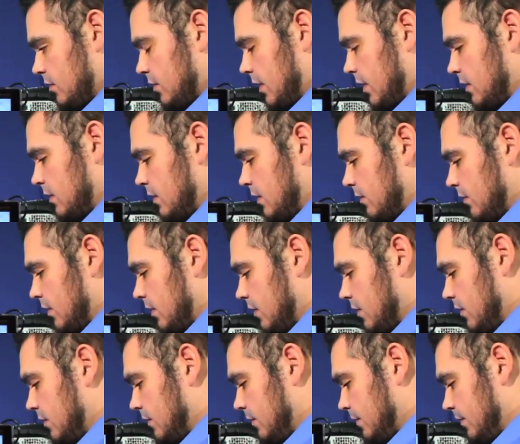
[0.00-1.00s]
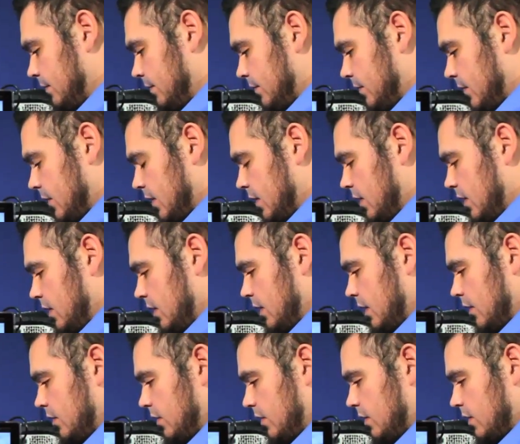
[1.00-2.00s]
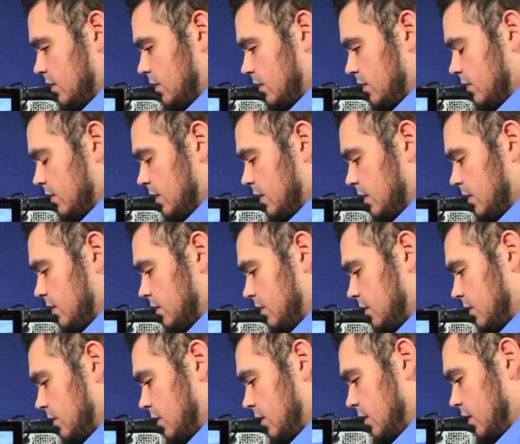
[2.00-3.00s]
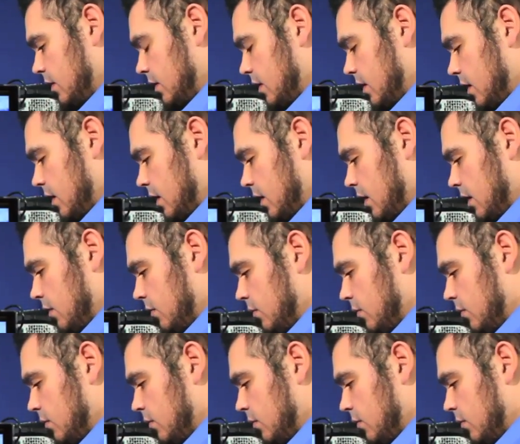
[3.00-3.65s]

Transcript: transceiver. Now you can do this uh,